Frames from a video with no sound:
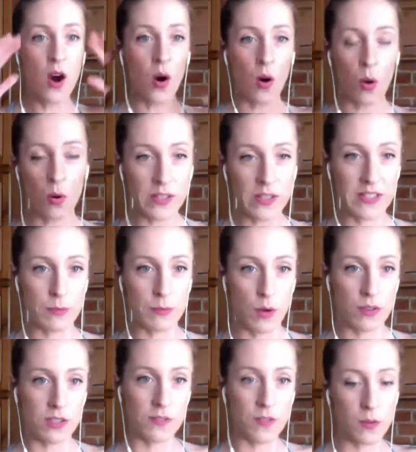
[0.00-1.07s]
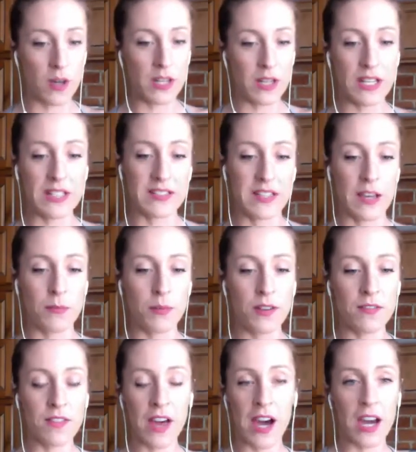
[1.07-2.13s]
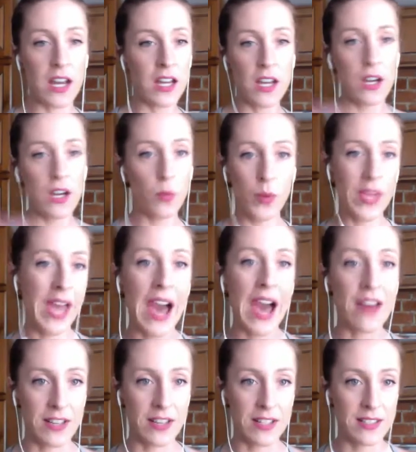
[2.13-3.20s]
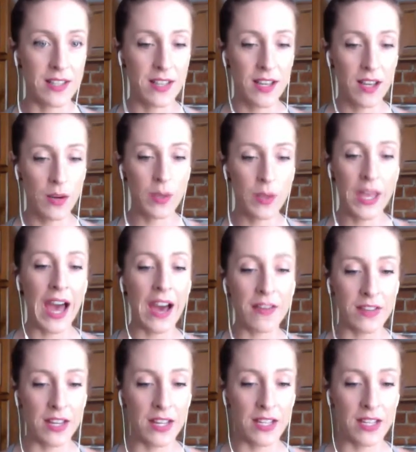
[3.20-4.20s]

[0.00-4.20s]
Holy smokes. If you want an example of that, we have it. We have it.